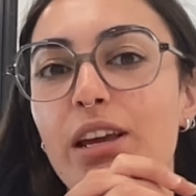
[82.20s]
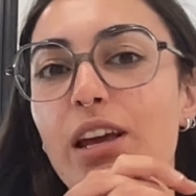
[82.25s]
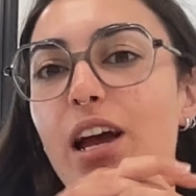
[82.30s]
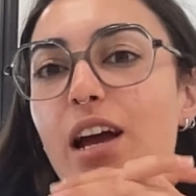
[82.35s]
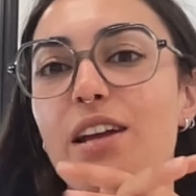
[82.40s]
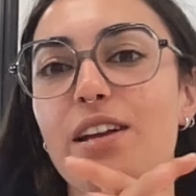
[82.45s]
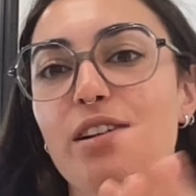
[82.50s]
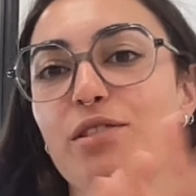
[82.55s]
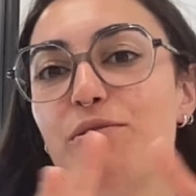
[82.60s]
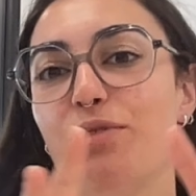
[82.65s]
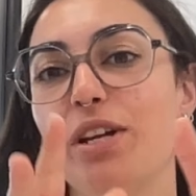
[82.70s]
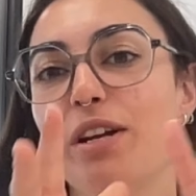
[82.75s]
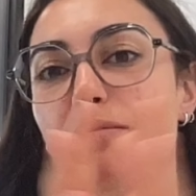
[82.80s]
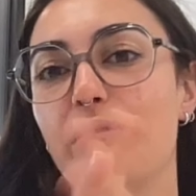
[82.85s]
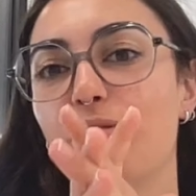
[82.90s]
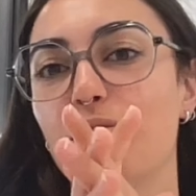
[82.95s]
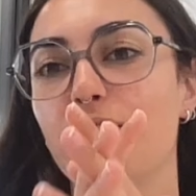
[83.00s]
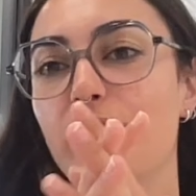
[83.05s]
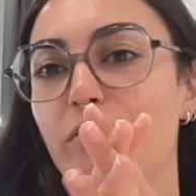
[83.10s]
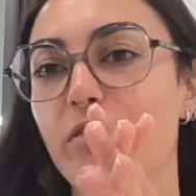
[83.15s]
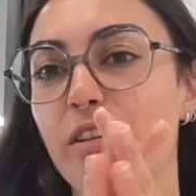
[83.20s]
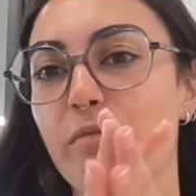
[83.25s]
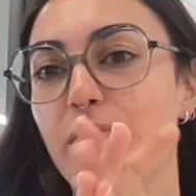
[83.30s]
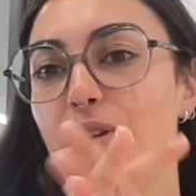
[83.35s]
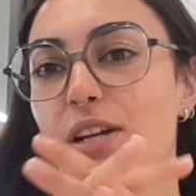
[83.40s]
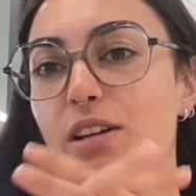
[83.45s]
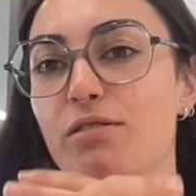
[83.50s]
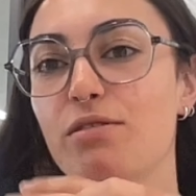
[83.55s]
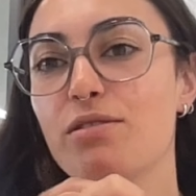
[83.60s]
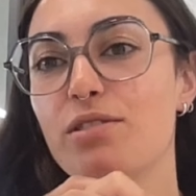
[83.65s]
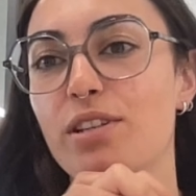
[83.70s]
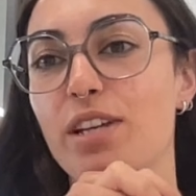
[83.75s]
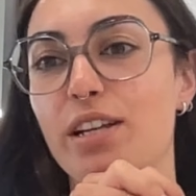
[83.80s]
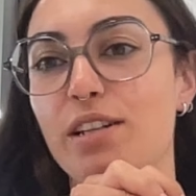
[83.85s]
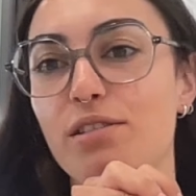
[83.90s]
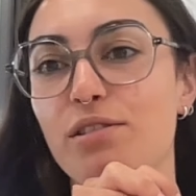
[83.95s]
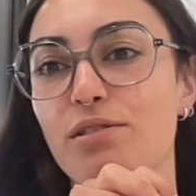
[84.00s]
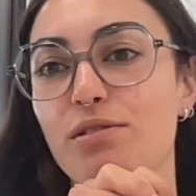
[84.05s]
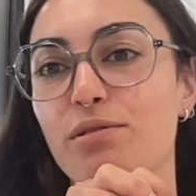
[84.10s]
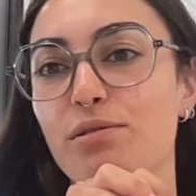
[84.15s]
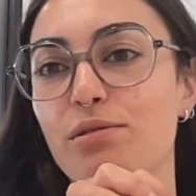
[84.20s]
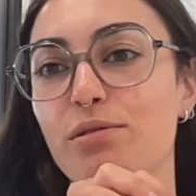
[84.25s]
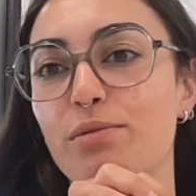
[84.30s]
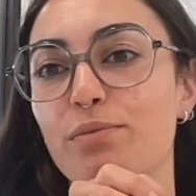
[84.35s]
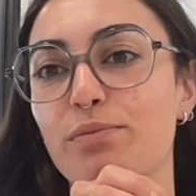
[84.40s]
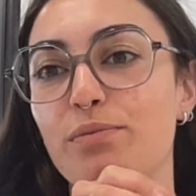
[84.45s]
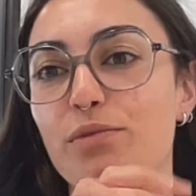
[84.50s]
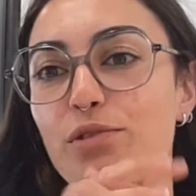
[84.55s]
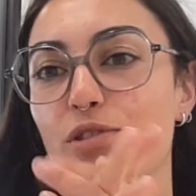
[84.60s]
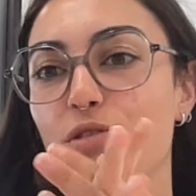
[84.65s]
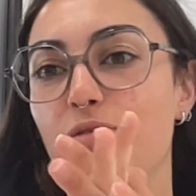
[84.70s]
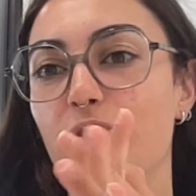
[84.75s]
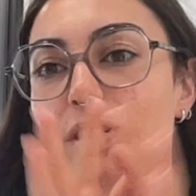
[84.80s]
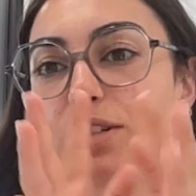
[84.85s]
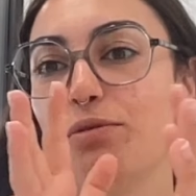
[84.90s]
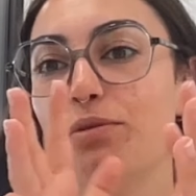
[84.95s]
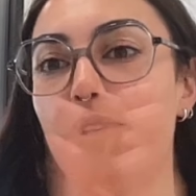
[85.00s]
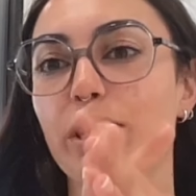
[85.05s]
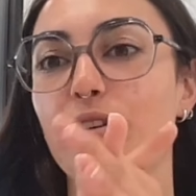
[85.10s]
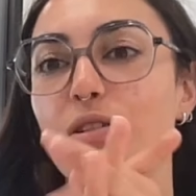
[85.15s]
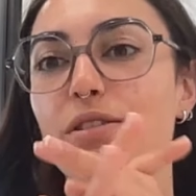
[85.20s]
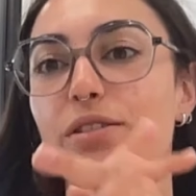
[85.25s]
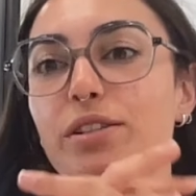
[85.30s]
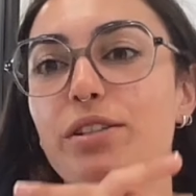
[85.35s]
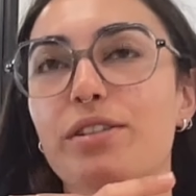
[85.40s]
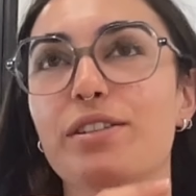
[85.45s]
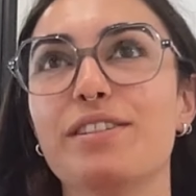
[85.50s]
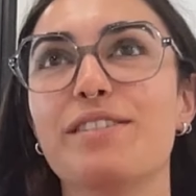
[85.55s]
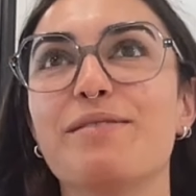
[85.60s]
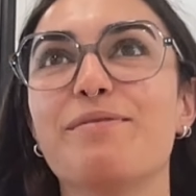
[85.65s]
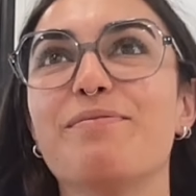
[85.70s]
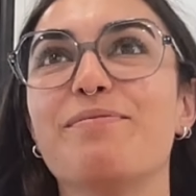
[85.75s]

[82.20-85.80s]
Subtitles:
I agree about giving my consent to be recorded.